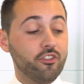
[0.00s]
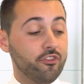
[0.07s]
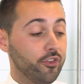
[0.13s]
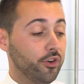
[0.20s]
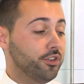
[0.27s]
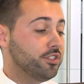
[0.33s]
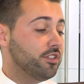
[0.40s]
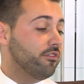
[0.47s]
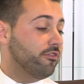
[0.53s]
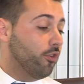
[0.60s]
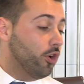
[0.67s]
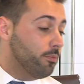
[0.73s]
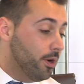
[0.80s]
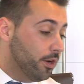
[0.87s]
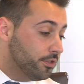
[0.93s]
First and
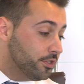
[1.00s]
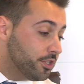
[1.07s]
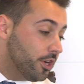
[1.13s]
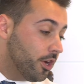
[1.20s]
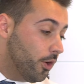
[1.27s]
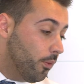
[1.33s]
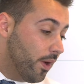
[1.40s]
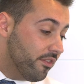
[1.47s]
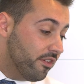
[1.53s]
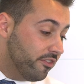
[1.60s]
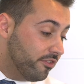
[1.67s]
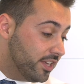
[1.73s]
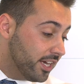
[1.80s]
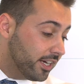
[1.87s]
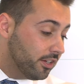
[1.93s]
foremost, we have a
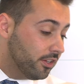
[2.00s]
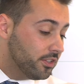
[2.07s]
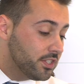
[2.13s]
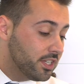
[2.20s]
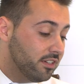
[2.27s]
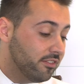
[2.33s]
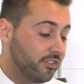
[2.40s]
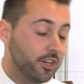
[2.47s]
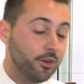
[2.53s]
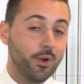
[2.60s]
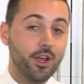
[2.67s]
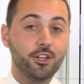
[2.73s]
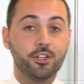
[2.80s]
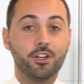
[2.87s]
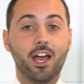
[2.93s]
vehicle's
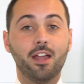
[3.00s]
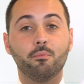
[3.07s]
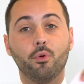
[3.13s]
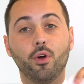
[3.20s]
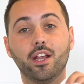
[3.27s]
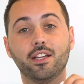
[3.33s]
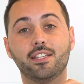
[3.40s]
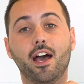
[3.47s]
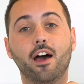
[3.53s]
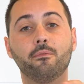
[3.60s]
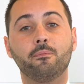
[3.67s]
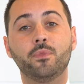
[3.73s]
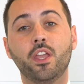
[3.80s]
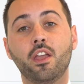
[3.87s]
configuration and breakdown.